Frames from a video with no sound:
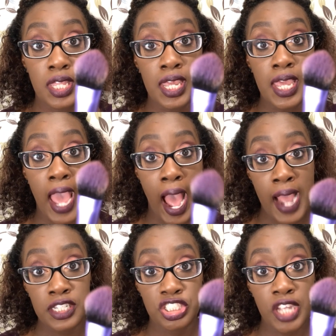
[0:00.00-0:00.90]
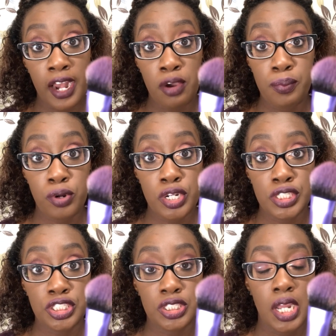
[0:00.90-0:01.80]
the eyeshadow
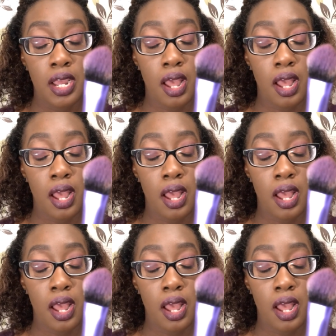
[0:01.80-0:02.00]
brush,